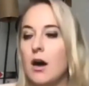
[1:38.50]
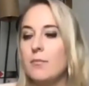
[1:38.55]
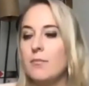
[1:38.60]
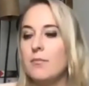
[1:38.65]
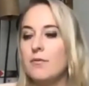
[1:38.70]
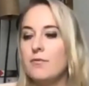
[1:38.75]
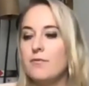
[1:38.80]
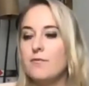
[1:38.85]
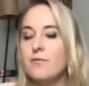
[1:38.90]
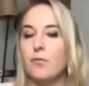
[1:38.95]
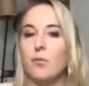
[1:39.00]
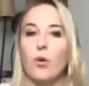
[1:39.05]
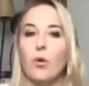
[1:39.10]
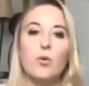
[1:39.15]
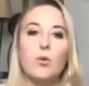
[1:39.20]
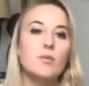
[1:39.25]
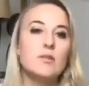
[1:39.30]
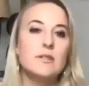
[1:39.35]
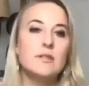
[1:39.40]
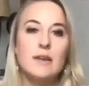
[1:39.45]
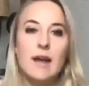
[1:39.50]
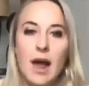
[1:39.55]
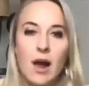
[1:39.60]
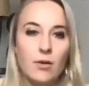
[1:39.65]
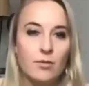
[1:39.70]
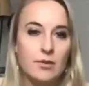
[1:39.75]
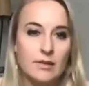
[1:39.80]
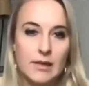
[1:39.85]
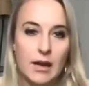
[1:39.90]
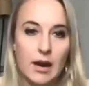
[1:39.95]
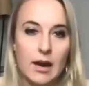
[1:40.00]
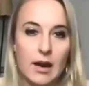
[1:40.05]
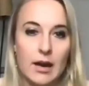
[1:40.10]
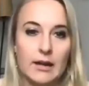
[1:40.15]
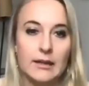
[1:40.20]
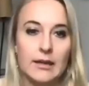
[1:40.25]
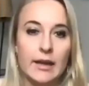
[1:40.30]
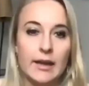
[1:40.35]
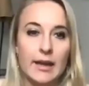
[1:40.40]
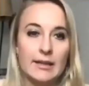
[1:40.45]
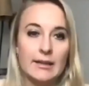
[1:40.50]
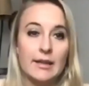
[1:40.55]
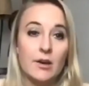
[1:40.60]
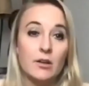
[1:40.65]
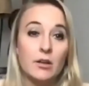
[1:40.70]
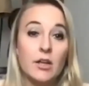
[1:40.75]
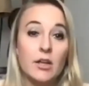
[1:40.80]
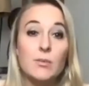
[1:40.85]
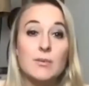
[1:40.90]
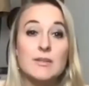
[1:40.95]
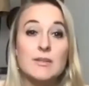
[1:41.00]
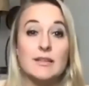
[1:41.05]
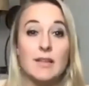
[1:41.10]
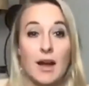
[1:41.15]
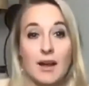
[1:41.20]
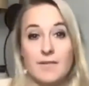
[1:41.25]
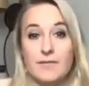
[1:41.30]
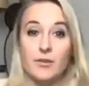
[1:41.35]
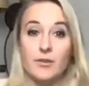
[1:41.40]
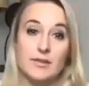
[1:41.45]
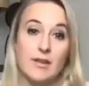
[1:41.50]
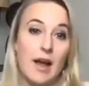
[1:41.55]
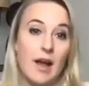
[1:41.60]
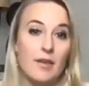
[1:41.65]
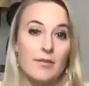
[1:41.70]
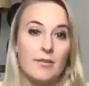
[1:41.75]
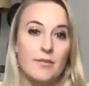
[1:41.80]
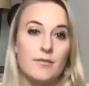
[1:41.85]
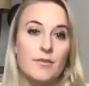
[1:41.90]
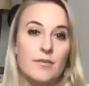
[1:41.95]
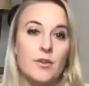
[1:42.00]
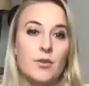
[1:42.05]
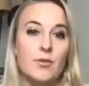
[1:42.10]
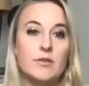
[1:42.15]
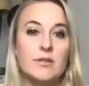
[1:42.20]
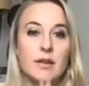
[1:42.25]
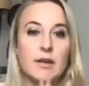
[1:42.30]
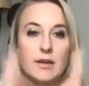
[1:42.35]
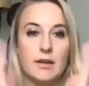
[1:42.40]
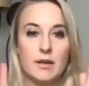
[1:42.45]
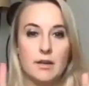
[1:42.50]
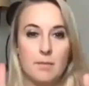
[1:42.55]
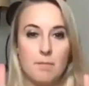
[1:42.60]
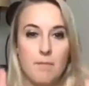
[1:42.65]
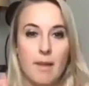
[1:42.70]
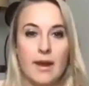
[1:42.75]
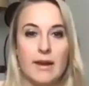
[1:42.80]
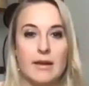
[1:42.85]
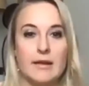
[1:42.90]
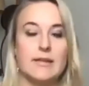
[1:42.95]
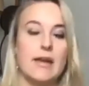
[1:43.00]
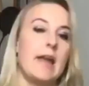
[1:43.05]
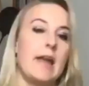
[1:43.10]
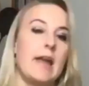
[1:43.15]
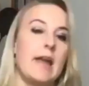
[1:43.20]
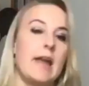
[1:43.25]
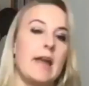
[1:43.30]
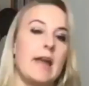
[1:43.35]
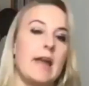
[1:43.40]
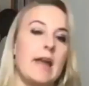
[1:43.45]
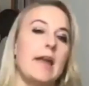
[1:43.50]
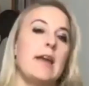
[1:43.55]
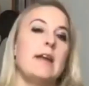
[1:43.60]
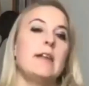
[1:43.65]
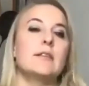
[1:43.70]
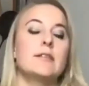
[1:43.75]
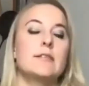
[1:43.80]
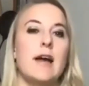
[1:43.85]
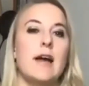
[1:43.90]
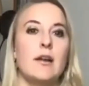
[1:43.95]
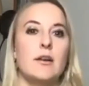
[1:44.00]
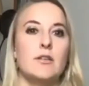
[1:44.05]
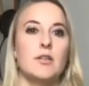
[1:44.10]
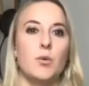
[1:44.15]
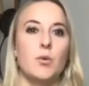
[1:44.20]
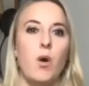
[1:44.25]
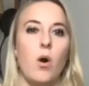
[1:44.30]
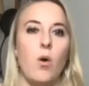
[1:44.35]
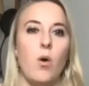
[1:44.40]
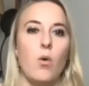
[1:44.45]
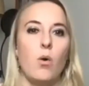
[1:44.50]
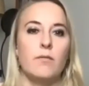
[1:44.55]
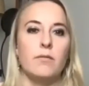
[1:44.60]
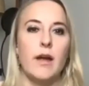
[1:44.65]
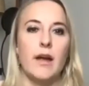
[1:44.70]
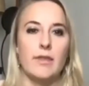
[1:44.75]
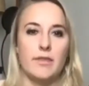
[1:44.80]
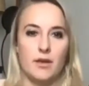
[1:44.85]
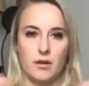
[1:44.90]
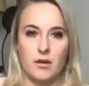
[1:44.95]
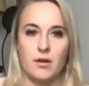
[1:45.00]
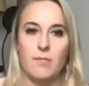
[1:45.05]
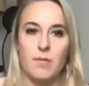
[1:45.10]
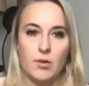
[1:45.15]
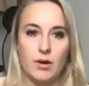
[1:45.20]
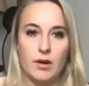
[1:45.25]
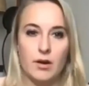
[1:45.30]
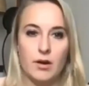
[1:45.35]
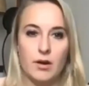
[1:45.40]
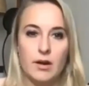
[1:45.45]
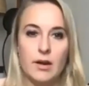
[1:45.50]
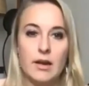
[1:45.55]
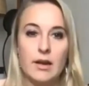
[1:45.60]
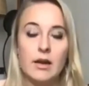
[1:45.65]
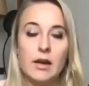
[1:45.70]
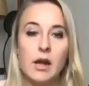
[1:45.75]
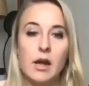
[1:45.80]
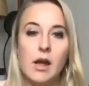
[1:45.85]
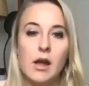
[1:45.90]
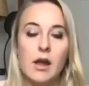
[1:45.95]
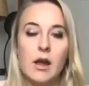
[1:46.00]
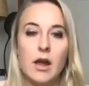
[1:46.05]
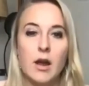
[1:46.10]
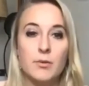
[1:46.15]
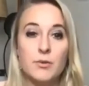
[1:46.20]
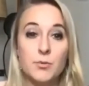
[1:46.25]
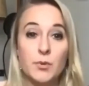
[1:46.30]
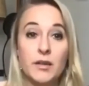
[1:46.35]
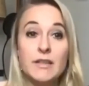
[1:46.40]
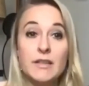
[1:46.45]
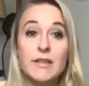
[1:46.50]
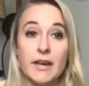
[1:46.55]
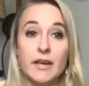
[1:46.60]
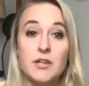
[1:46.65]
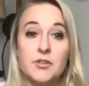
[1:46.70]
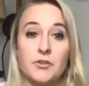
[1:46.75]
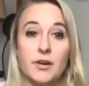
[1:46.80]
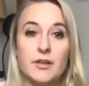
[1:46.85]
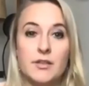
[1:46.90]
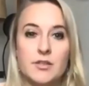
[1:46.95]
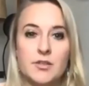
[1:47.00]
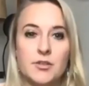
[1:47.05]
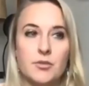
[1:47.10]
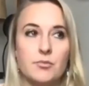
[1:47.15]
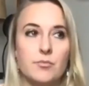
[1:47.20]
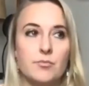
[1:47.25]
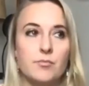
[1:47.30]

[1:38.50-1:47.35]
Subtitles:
frozen outside. Like it literally was life or death. If you didn't maintain the status quo of like the community, it was really dangerous to,